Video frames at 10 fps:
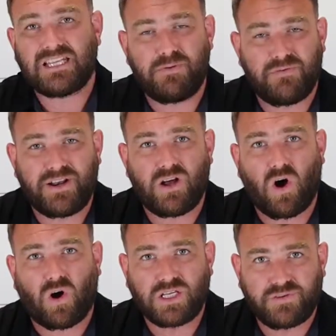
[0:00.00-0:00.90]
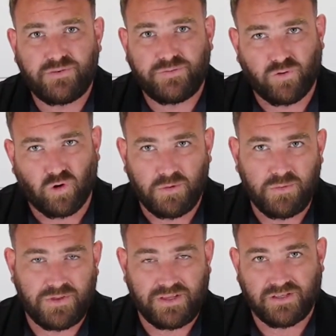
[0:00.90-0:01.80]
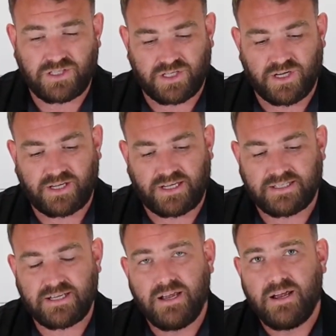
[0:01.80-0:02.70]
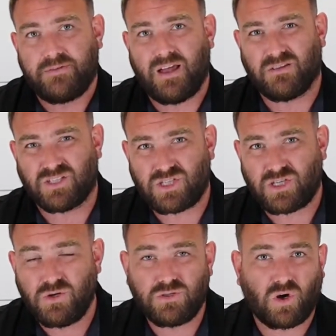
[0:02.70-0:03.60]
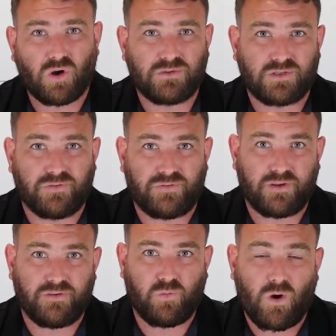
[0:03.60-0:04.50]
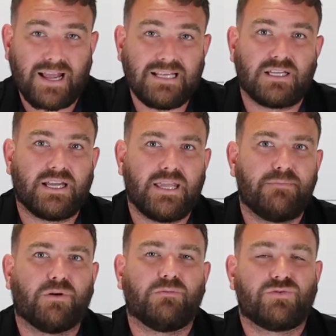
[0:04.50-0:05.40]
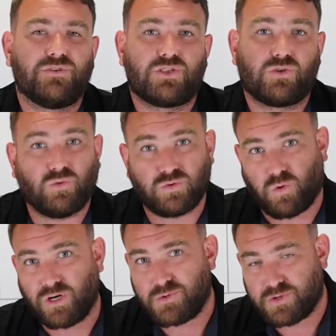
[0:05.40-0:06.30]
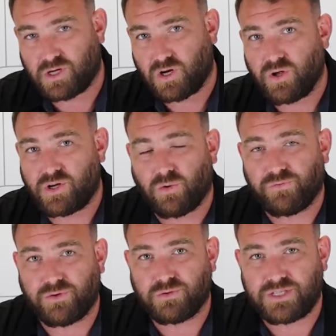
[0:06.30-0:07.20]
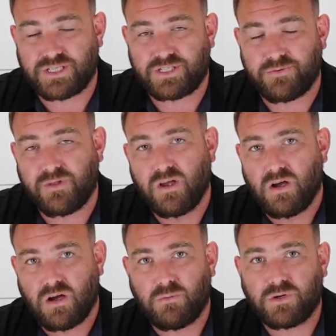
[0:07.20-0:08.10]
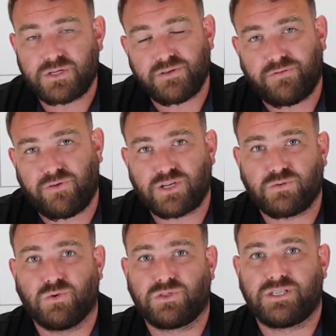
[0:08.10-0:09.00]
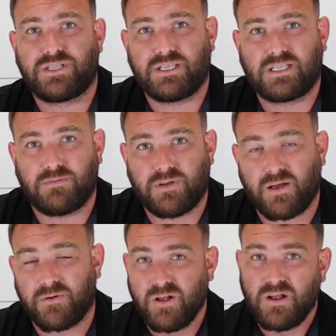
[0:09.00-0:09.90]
to prevent ice from forming within the circuit. Now, there's two types of ways that heat pumps are installed. One is with a glycol filled system and one is with a freshwater system. Now,